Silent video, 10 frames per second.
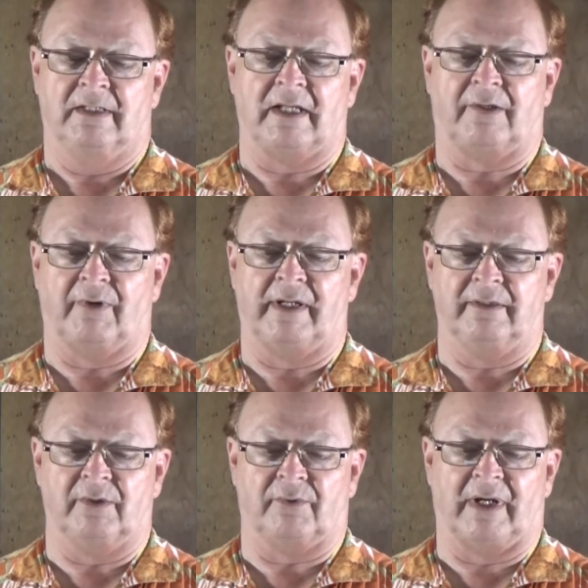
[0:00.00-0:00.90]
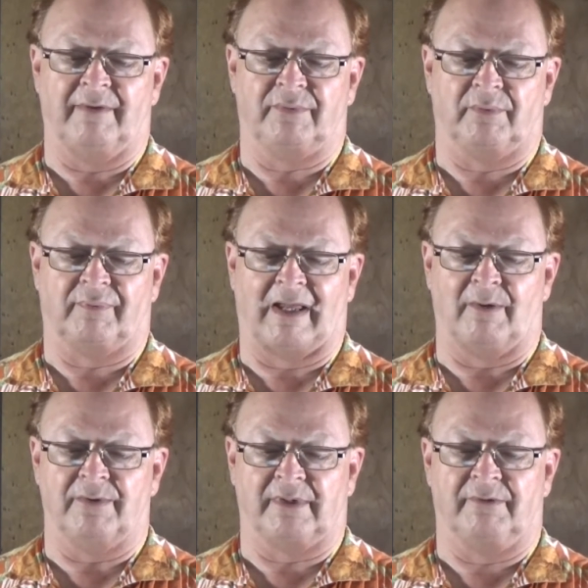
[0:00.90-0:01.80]
decorating their graves with
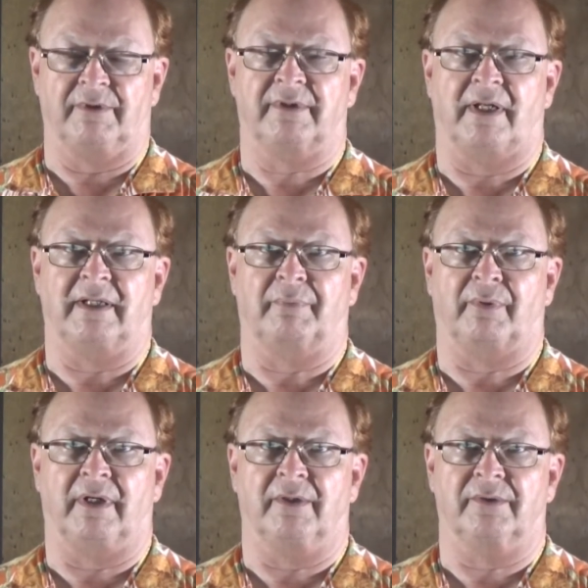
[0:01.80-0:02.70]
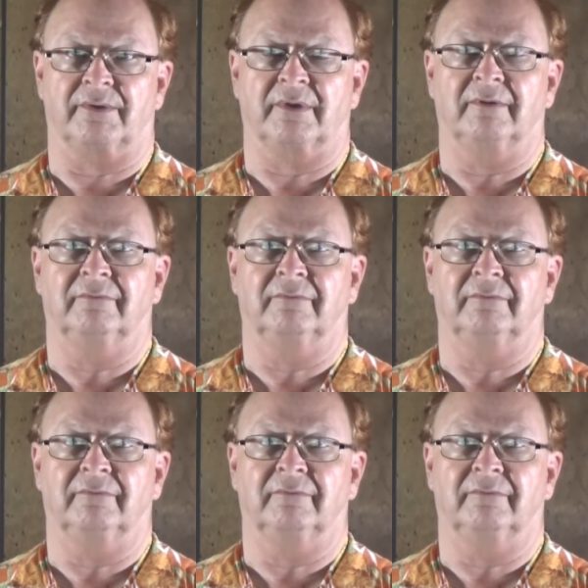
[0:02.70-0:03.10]
flowers and reciting prayers.